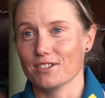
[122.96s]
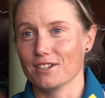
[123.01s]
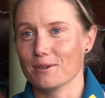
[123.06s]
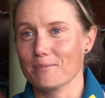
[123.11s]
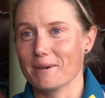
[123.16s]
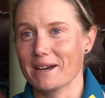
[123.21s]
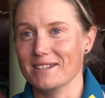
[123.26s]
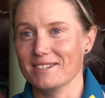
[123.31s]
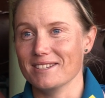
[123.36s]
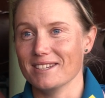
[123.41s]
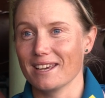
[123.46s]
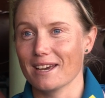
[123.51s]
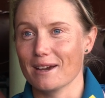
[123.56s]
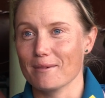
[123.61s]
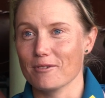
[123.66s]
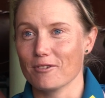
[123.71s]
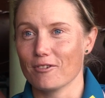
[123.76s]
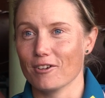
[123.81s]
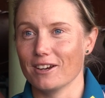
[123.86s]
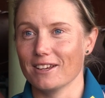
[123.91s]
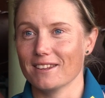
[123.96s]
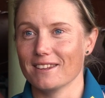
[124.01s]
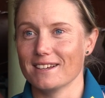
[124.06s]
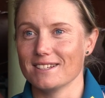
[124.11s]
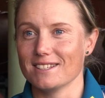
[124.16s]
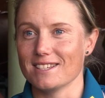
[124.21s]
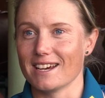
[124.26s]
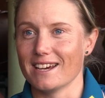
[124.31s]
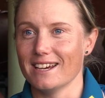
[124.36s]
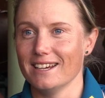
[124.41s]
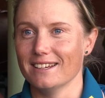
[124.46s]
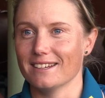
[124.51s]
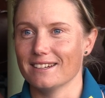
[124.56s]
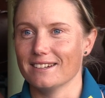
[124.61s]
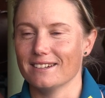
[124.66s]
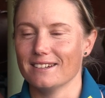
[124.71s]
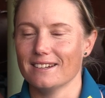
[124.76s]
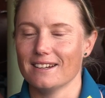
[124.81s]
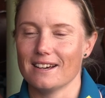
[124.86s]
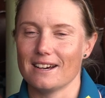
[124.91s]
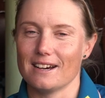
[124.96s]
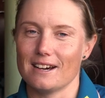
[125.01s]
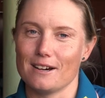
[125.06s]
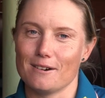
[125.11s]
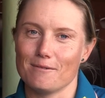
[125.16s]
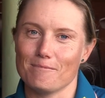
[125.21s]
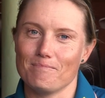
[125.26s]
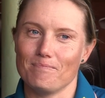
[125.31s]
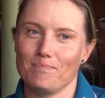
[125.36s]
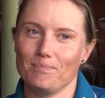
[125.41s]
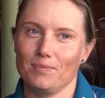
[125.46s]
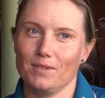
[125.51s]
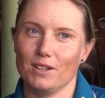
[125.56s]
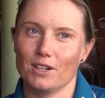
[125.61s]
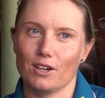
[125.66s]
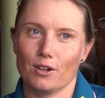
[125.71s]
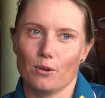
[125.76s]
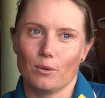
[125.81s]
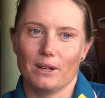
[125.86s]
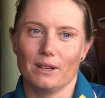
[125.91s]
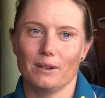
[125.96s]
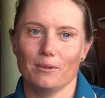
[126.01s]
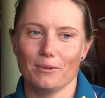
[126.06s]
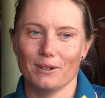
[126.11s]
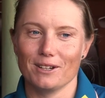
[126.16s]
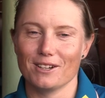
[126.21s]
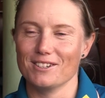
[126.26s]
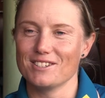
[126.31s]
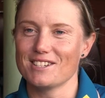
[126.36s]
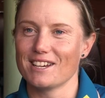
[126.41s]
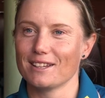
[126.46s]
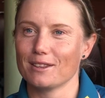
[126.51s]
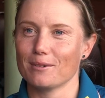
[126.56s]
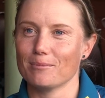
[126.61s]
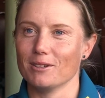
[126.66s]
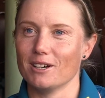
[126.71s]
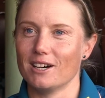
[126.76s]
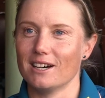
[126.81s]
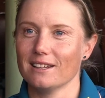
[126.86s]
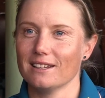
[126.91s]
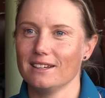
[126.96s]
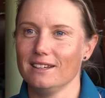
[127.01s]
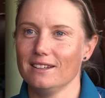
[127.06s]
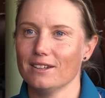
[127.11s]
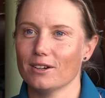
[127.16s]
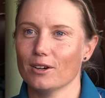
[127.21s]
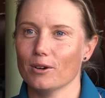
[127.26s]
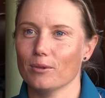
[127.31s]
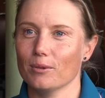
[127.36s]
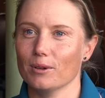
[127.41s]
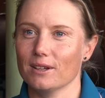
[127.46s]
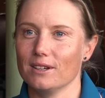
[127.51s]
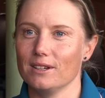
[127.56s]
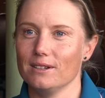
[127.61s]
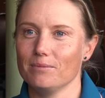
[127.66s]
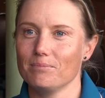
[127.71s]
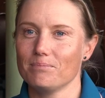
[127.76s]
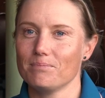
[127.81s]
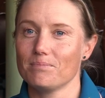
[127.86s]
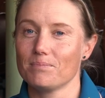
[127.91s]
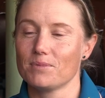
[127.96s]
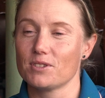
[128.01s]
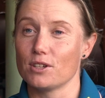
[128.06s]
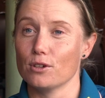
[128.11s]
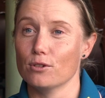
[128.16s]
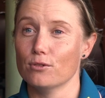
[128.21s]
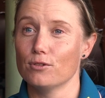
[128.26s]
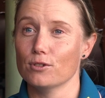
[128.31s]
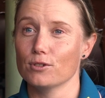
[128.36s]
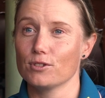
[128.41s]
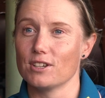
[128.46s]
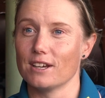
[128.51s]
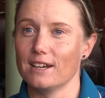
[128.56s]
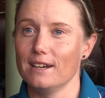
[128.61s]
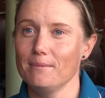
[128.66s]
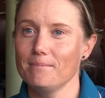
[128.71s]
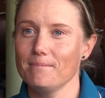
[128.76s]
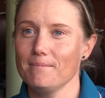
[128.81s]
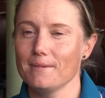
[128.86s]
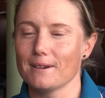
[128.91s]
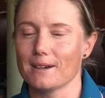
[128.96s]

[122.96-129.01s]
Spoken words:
an amazing game of cricket that day. And, we don't take them lightly. They're a really skillful team.